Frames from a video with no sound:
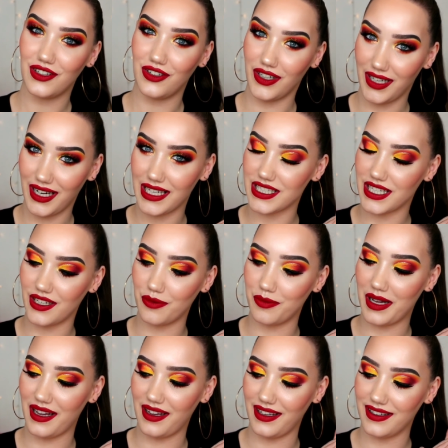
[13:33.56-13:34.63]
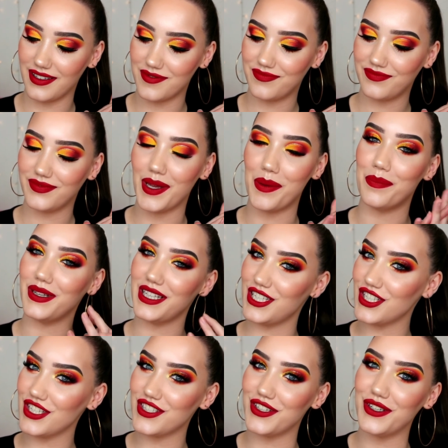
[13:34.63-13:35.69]
on an eyeshadow palette, then
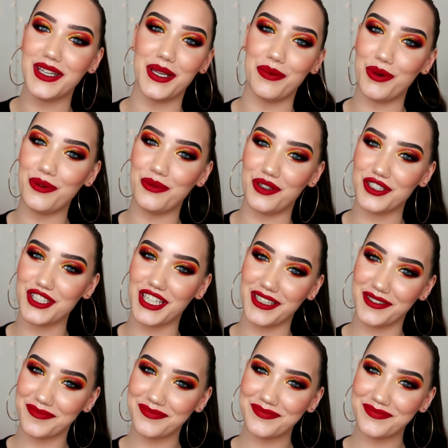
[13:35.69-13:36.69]
please just do keep on watching.